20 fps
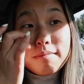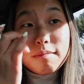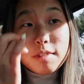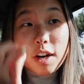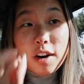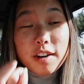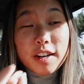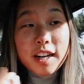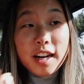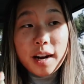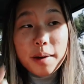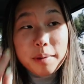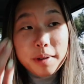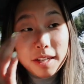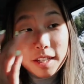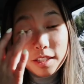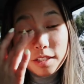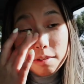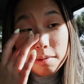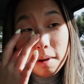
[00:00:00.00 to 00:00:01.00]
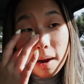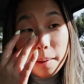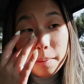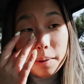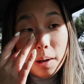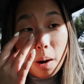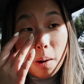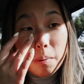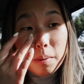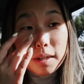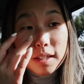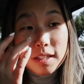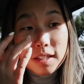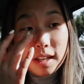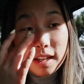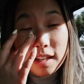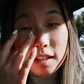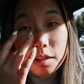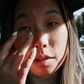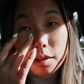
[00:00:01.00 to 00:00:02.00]
Target I went into, I would always
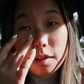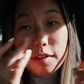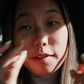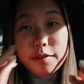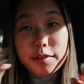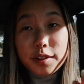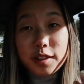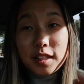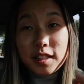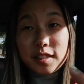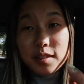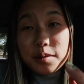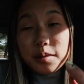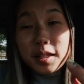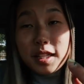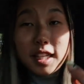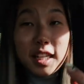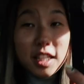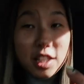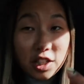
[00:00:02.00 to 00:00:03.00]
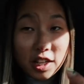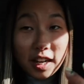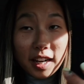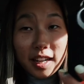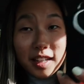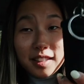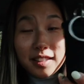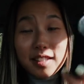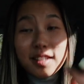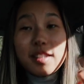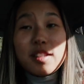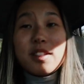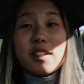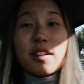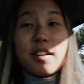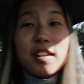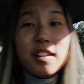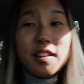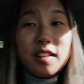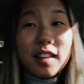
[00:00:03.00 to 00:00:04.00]
like look for these little keychains. And
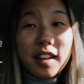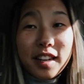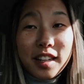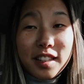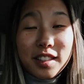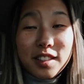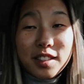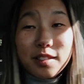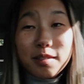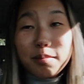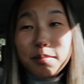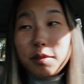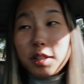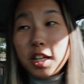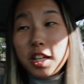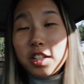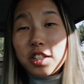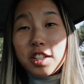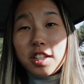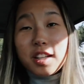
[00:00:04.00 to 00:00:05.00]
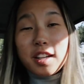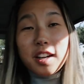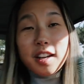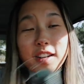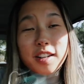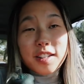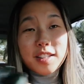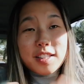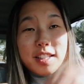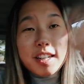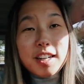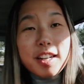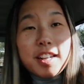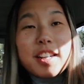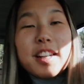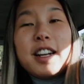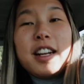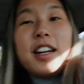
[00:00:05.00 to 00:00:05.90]
sorry, the lighting's changing on us here.